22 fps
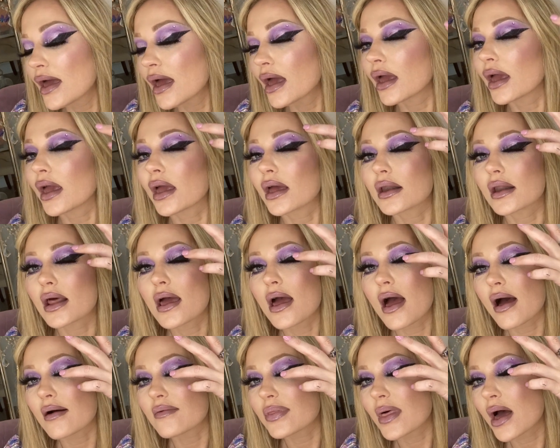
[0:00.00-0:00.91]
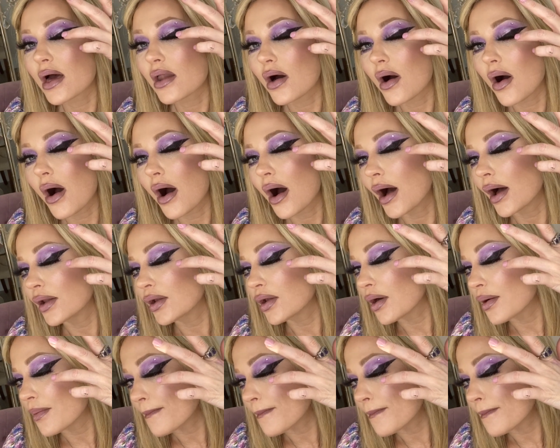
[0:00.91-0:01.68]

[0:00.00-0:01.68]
And I have that on